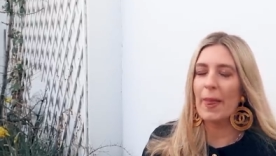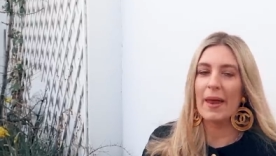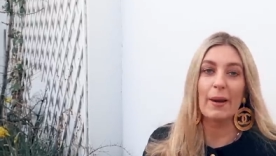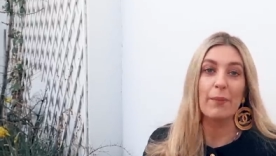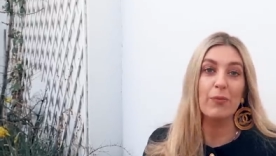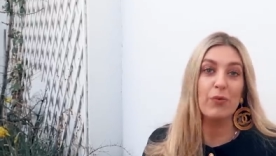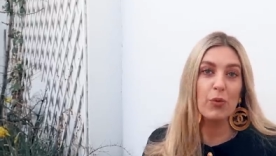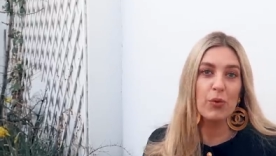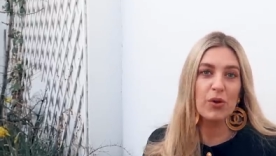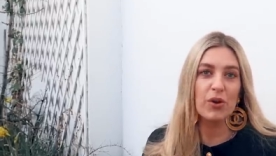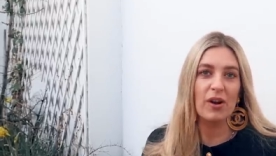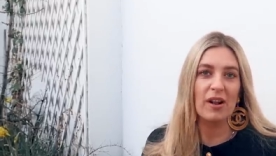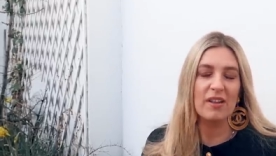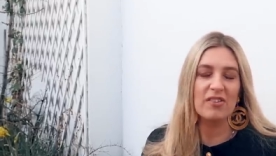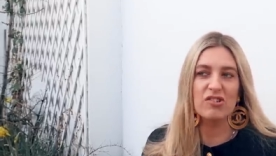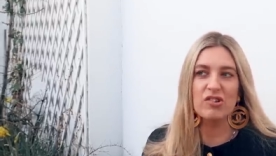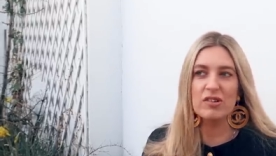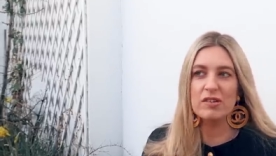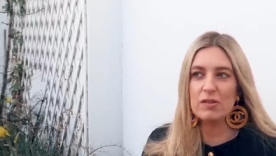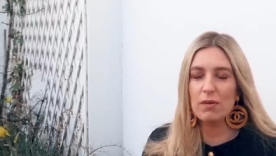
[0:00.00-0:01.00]
And I'm talking
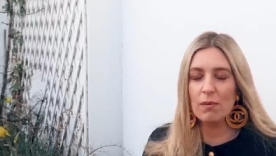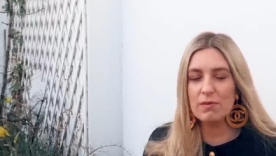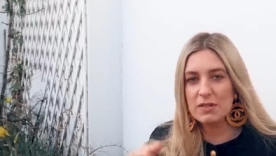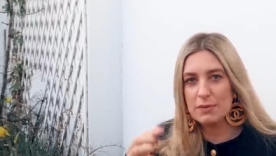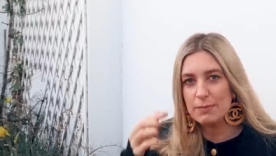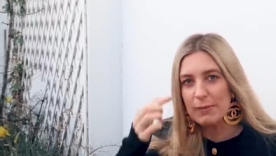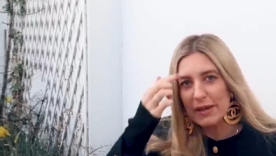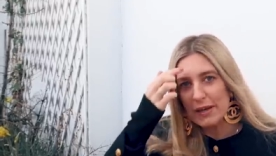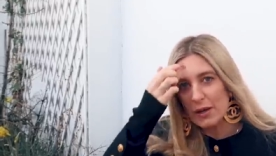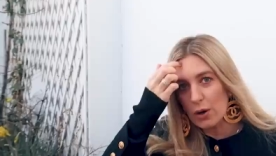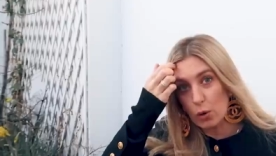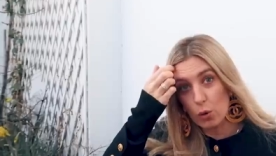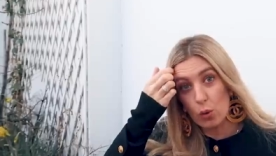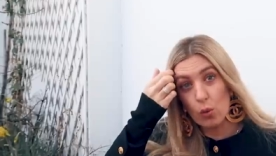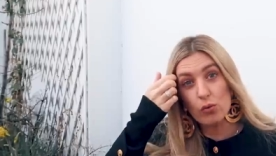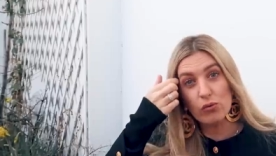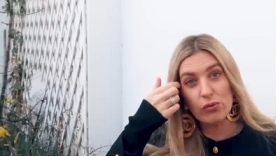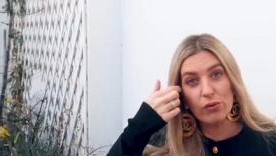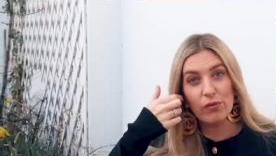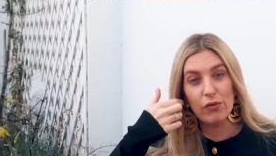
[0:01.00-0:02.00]
like, she stops me a
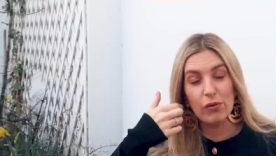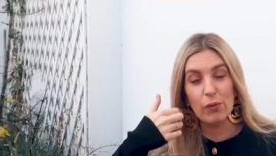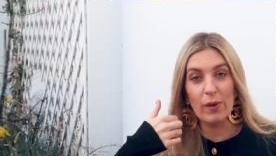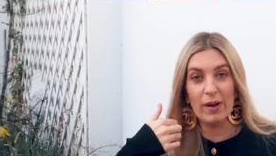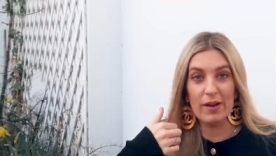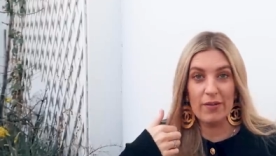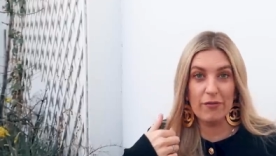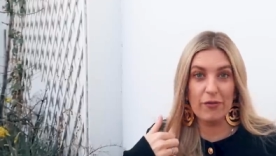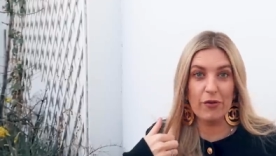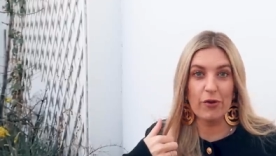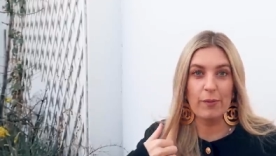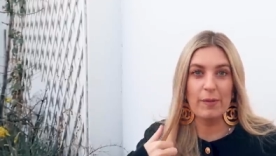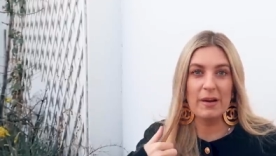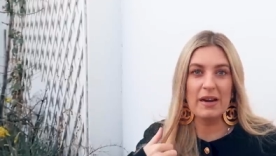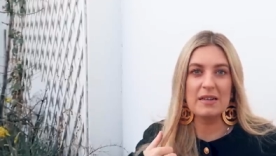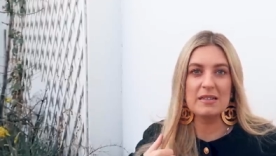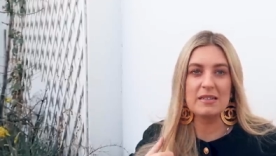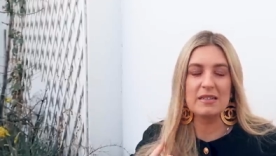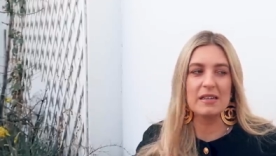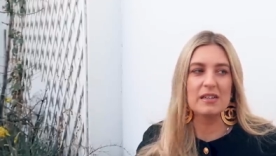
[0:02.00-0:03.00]
quarter of the way through me
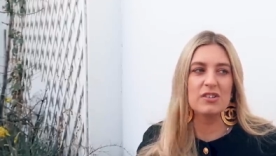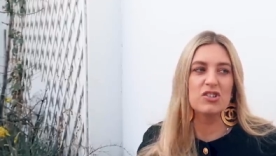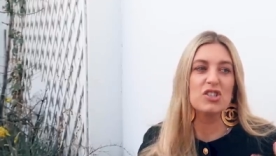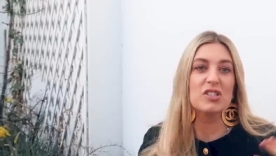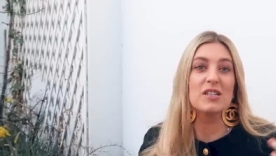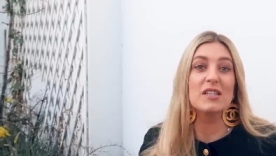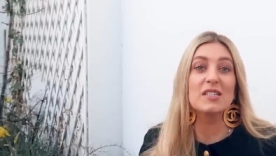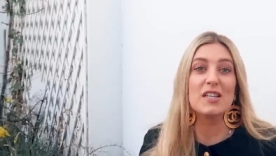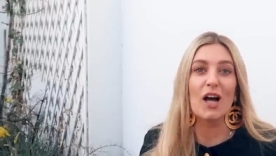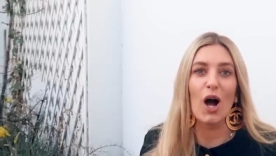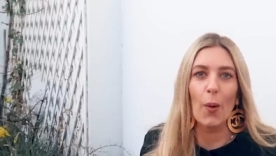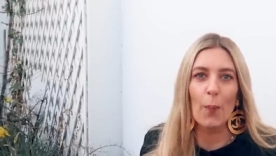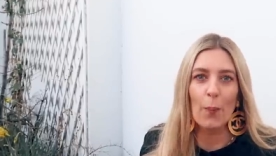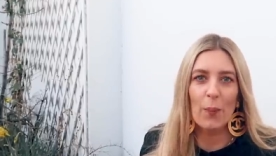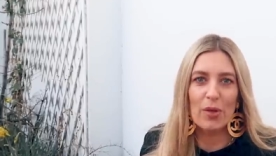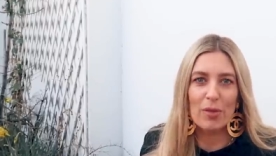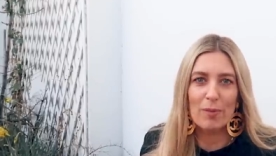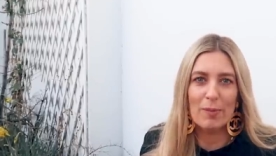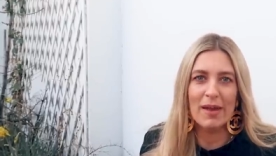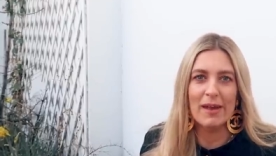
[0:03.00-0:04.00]
listening. She says, "Come
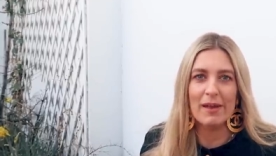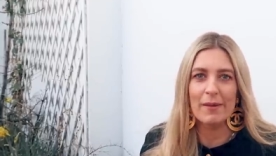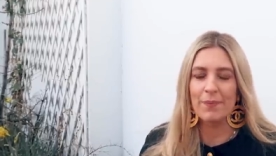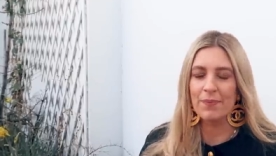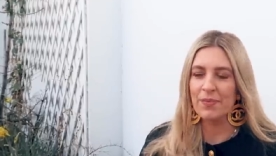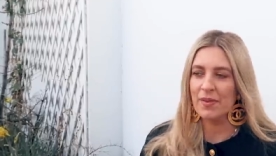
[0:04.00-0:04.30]
with me."